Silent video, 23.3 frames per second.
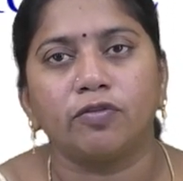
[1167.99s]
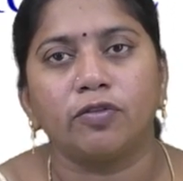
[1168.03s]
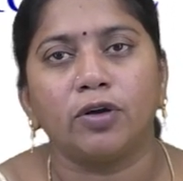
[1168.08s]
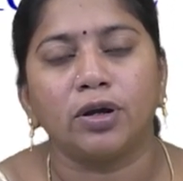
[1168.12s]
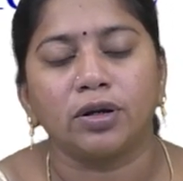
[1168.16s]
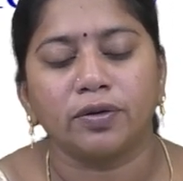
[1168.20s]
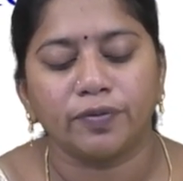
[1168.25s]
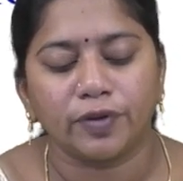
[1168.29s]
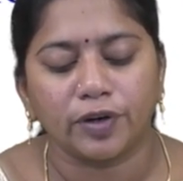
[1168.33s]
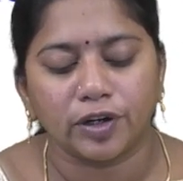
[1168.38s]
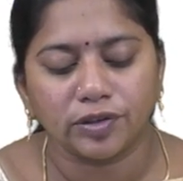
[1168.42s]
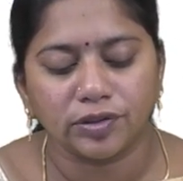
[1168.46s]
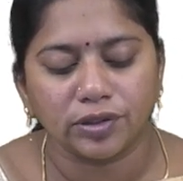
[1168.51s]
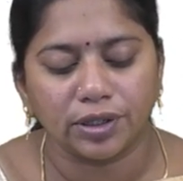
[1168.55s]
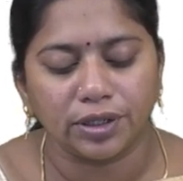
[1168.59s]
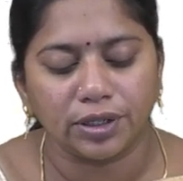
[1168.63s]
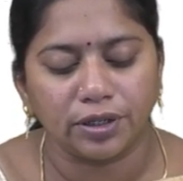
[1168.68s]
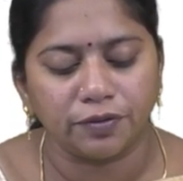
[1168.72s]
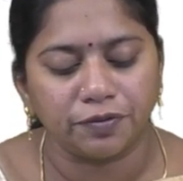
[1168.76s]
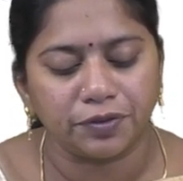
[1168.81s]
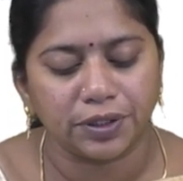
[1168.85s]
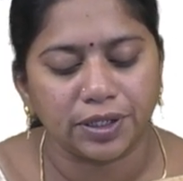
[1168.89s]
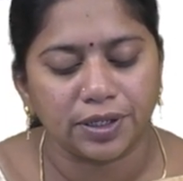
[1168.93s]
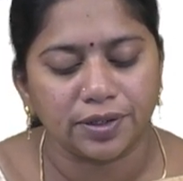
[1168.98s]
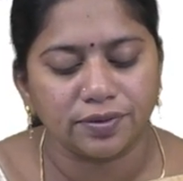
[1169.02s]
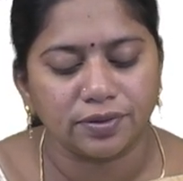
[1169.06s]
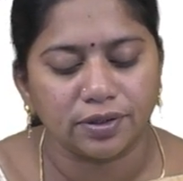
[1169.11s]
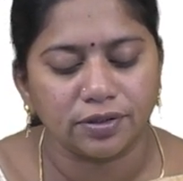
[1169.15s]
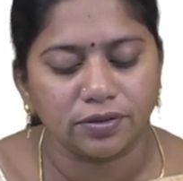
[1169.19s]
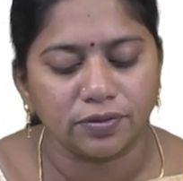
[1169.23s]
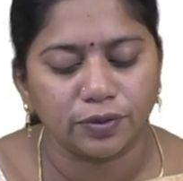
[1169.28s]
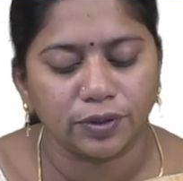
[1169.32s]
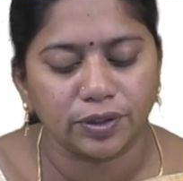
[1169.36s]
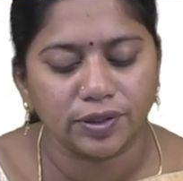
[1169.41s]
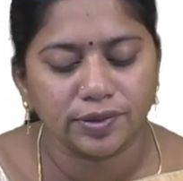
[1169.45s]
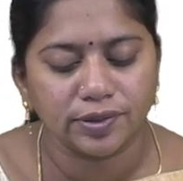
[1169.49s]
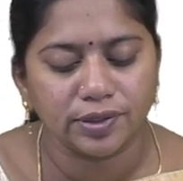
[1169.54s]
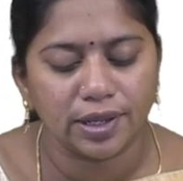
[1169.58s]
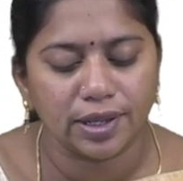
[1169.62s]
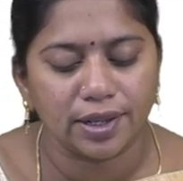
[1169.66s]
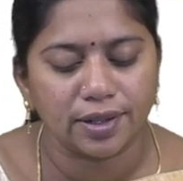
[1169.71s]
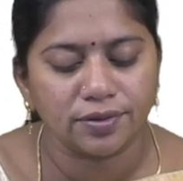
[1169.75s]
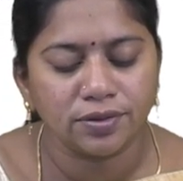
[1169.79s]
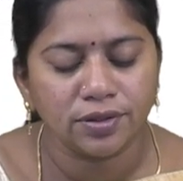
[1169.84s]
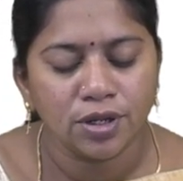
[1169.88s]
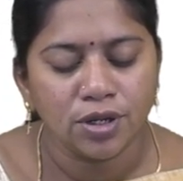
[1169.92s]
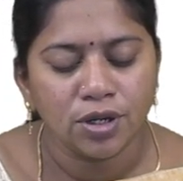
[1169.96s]
work function differences
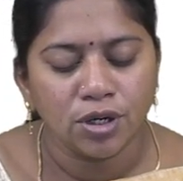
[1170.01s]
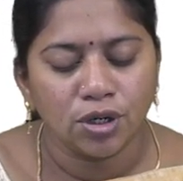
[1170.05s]
versus